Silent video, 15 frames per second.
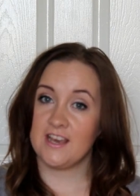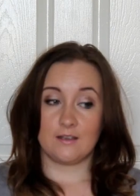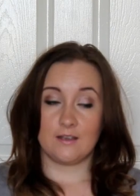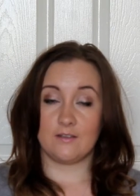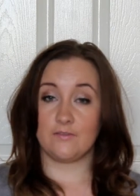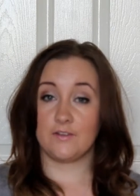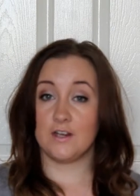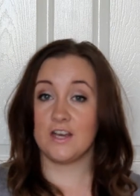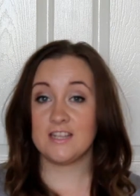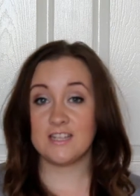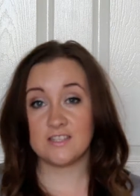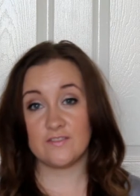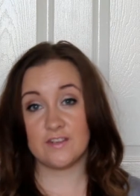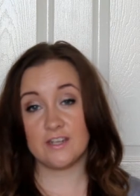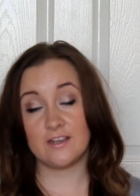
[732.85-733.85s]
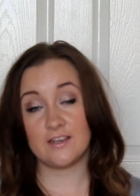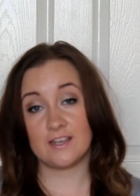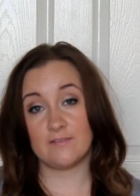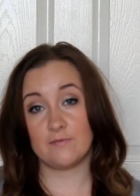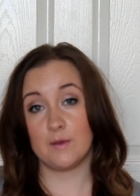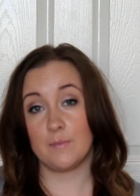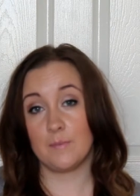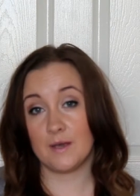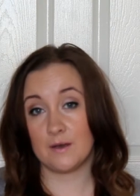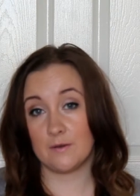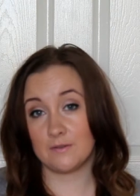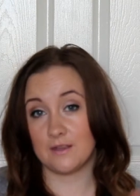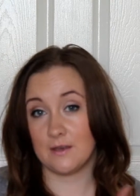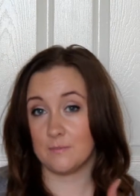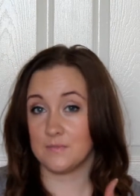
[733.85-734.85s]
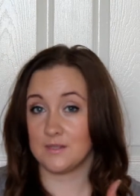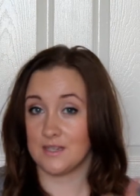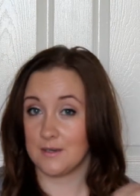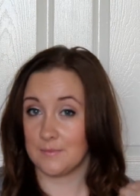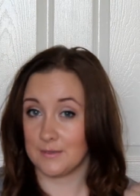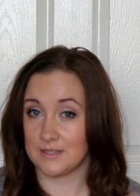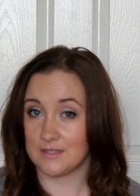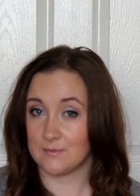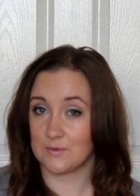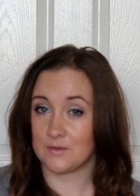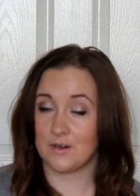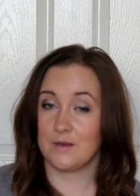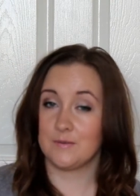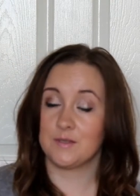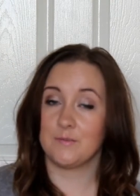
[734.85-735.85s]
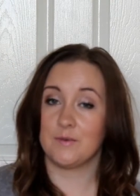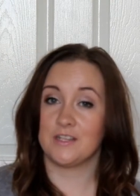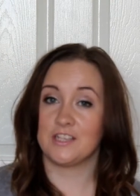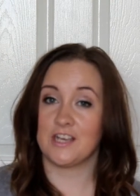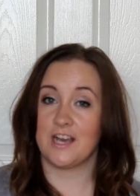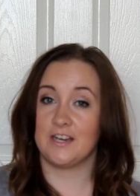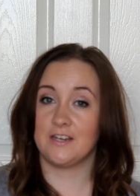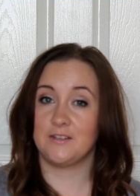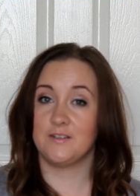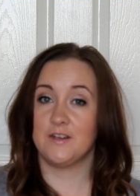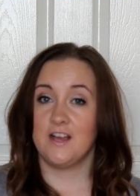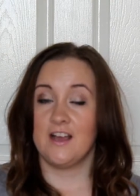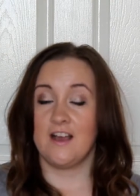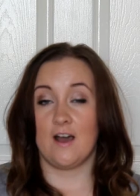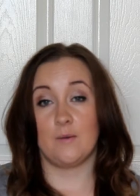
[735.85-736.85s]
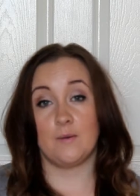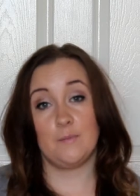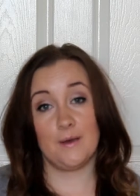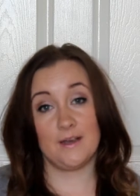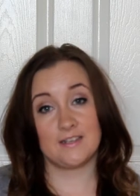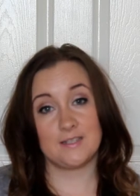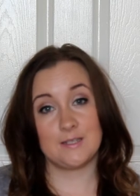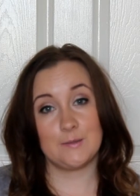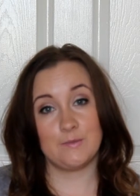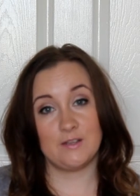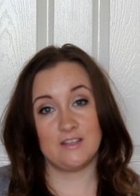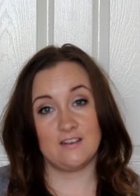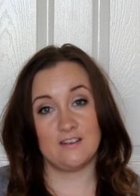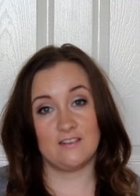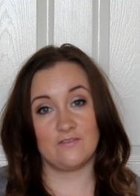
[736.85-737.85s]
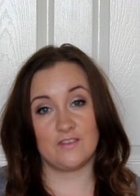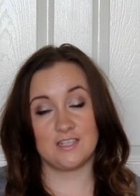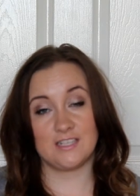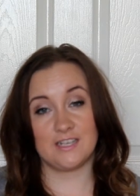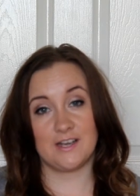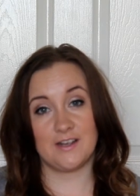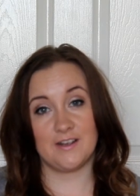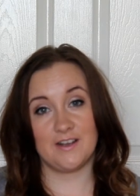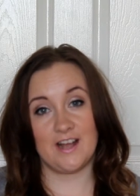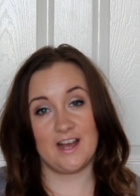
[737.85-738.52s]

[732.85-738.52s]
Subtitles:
If you like this video, give me a big old thumbs up and subscribe to my channel. I'll be back soon with another video.